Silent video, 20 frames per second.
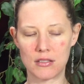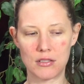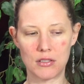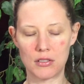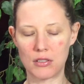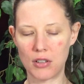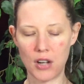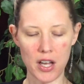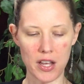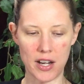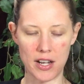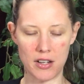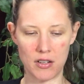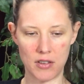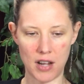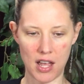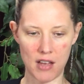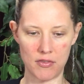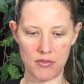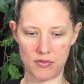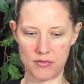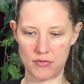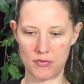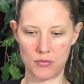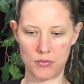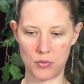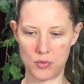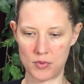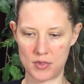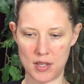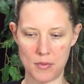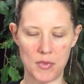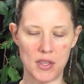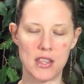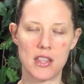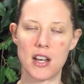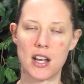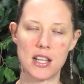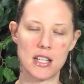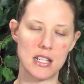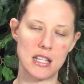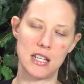crud, I don't have something that I